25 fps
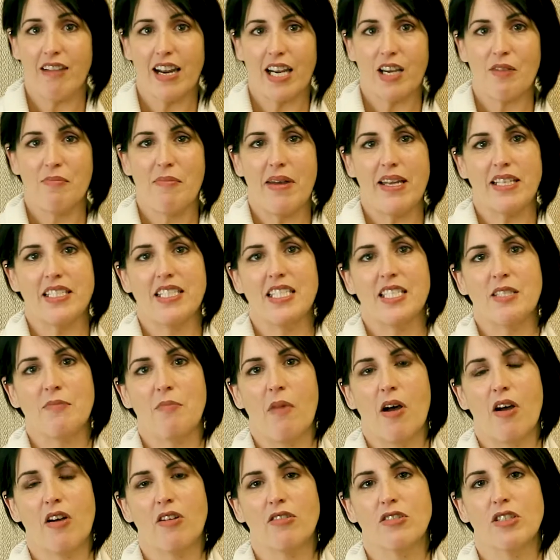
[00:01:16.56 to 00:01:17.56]
recommend
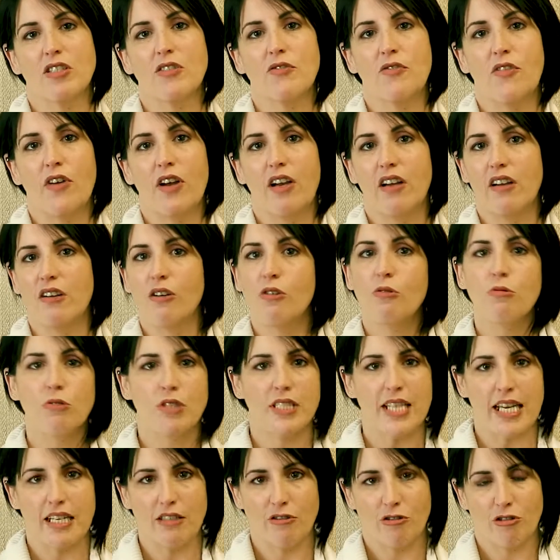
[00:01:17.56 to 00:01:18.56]
Smiles for all
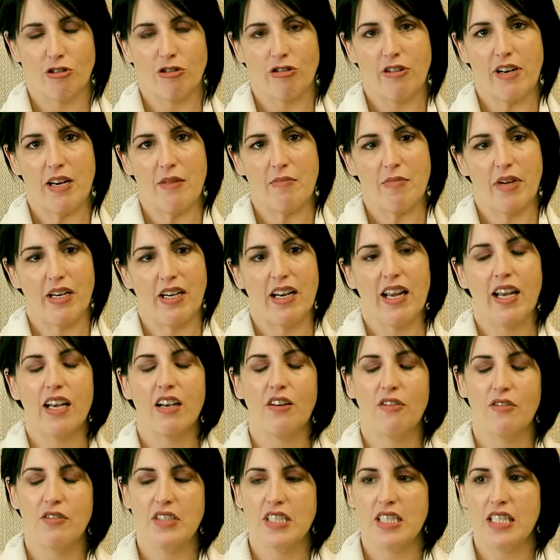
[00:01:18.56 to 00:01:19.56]
dental treatment, and
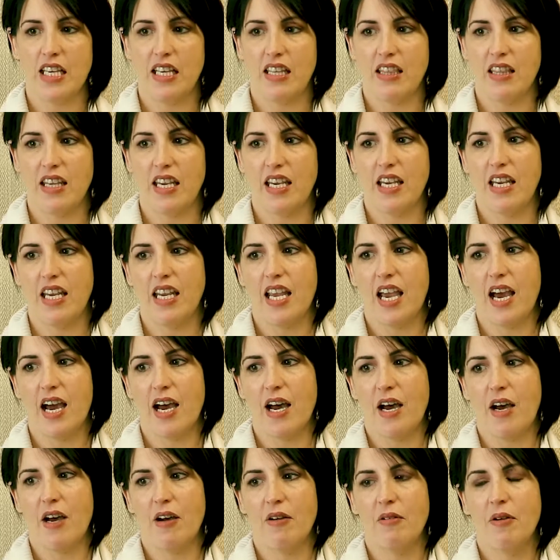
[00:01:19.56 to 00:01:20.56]
obviously
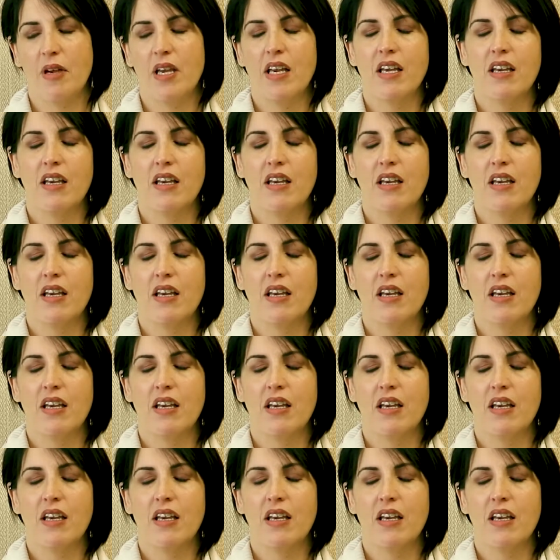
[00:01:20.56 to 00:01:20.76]
the